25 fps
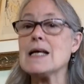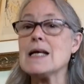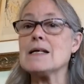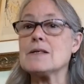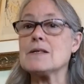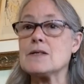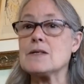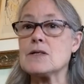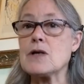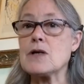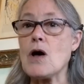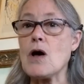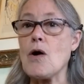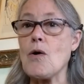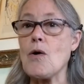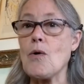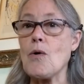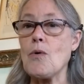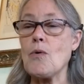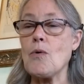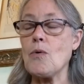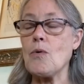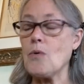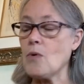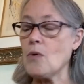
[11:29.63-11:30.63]

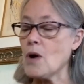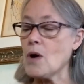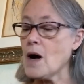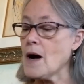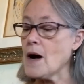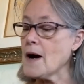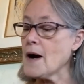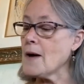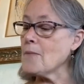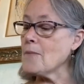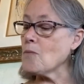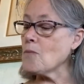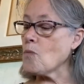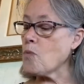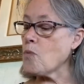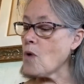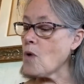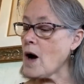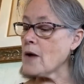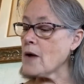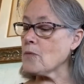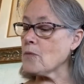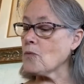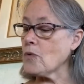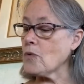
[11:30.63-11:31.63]
So
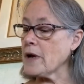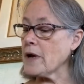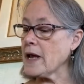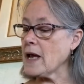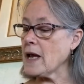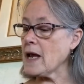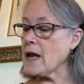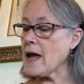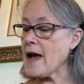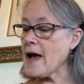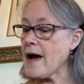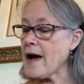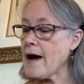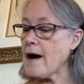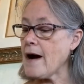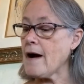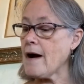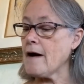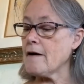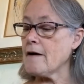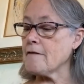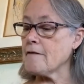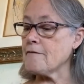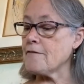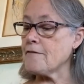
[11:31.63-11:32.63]
what we
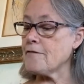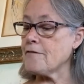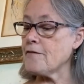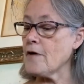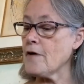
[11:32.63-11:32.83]
have